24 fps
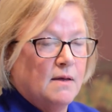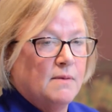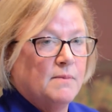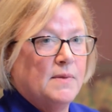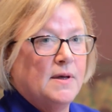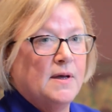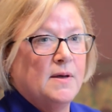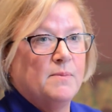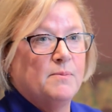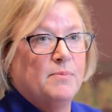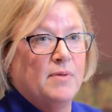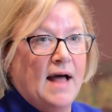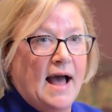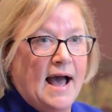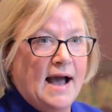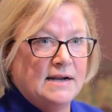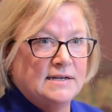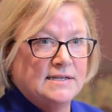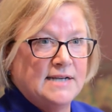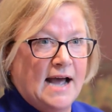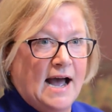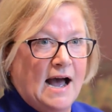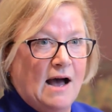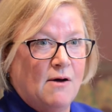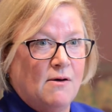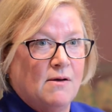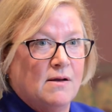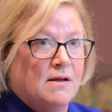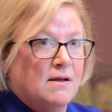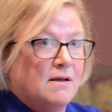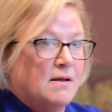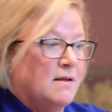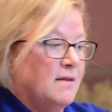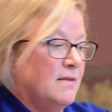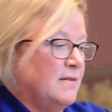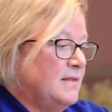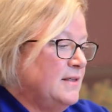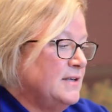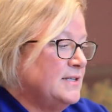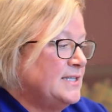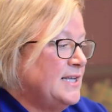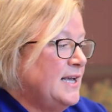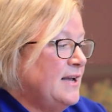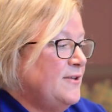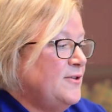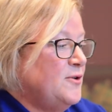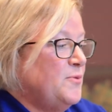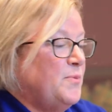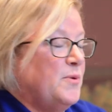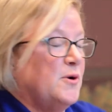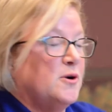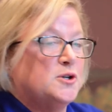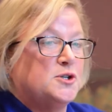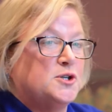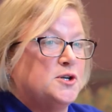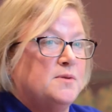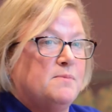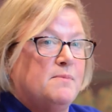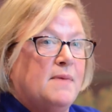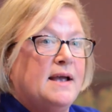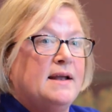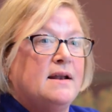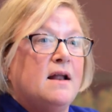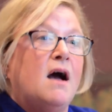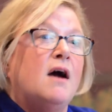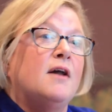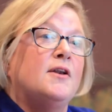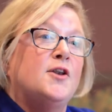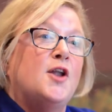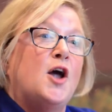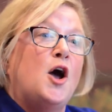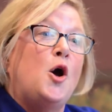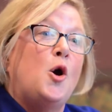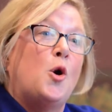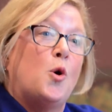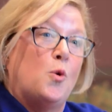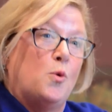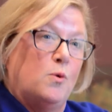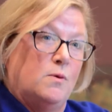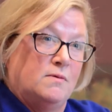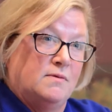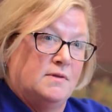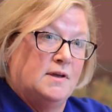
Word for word: But blacked out, this other person may not know